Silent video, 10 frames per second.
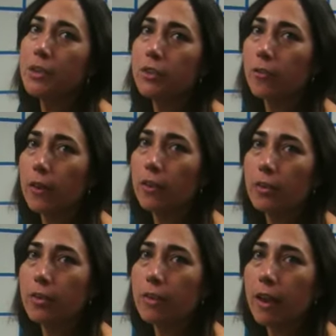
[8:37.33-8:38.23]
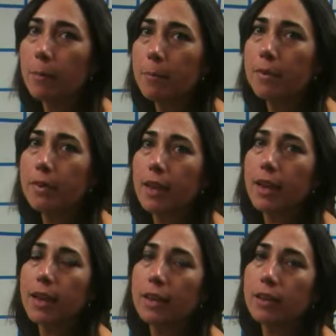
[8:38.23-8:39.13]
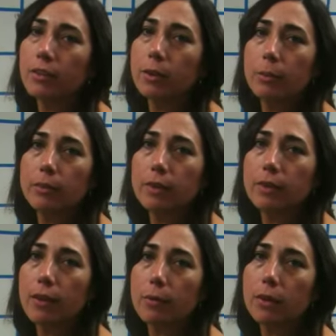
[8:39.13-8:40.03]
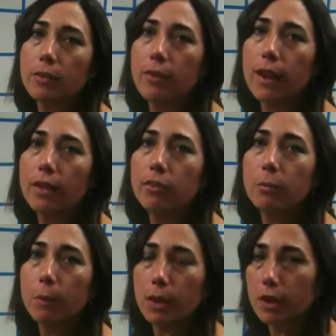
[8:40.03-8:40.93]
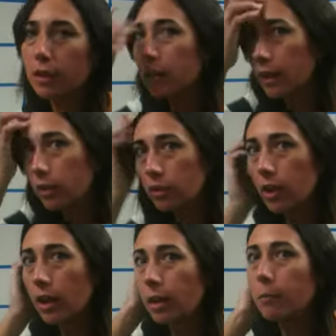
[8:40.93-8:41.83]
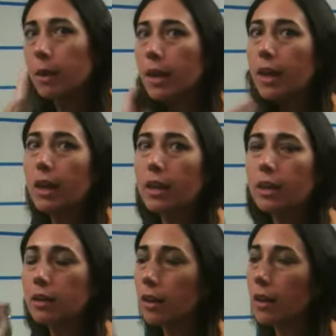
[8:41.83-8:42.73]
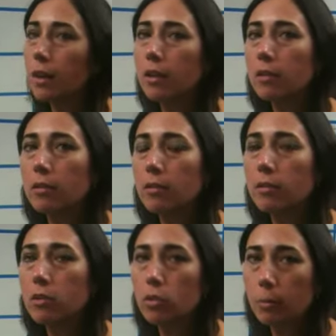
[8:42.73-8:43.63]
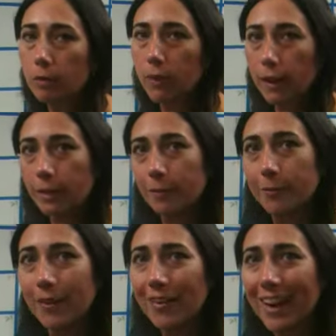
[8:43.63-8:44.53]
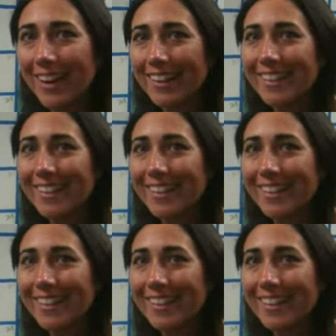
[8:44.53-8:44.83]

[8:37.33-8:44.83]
just follow the steps. And I know I did that really fast, but take your time and you'll be fine. All right?